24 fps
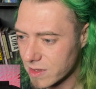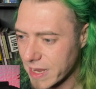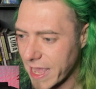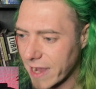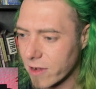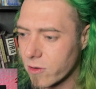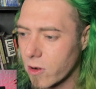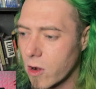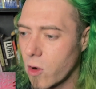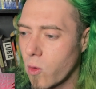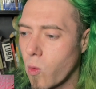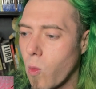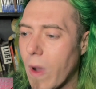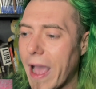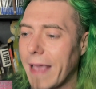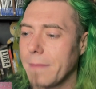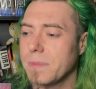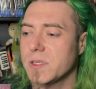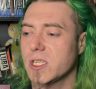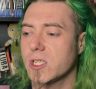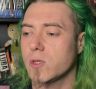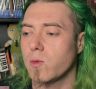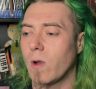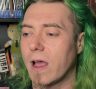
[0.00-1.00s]
Necro
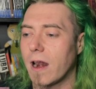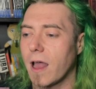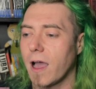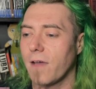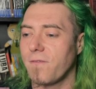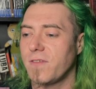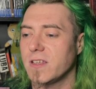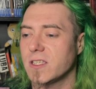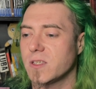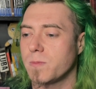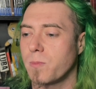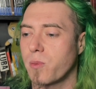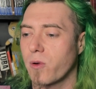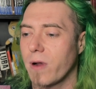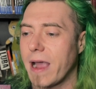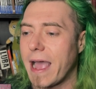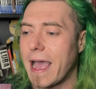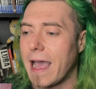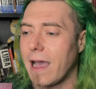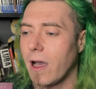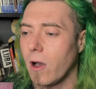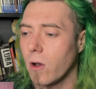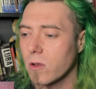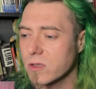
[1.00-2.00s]
wipes sweat off his
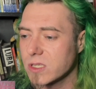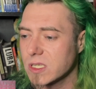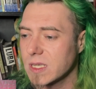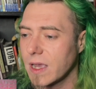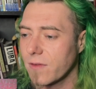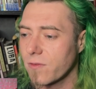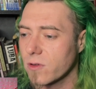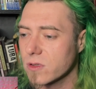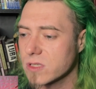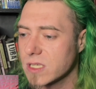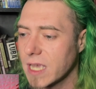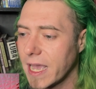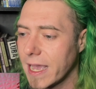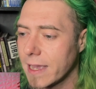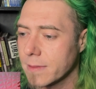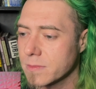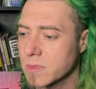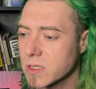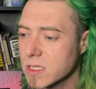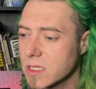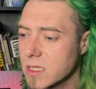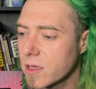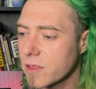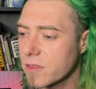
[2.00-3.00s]
brow several
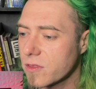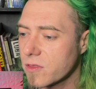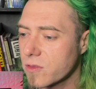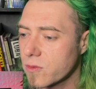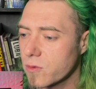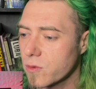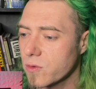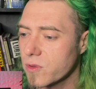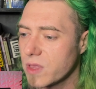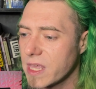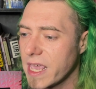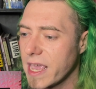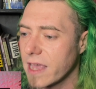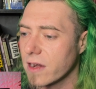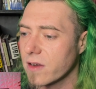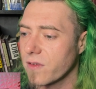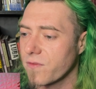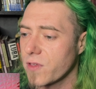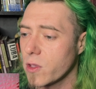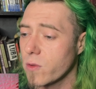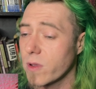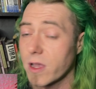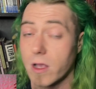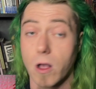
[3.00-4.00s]
times through the
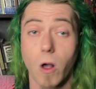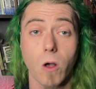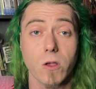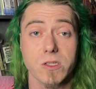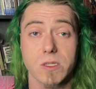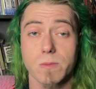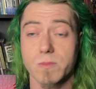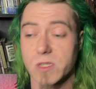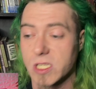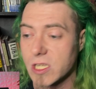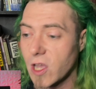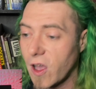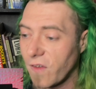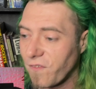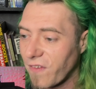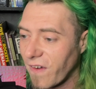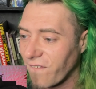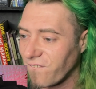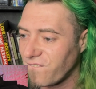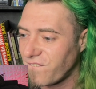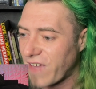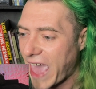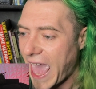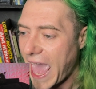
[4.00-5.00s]
interview and calls himself a
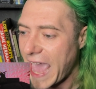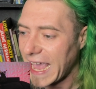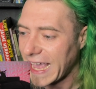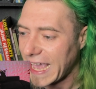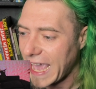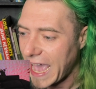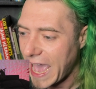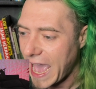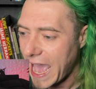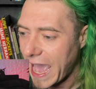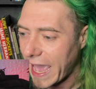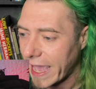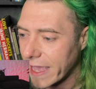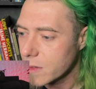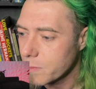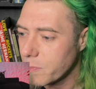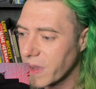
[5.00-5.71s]
fat guy,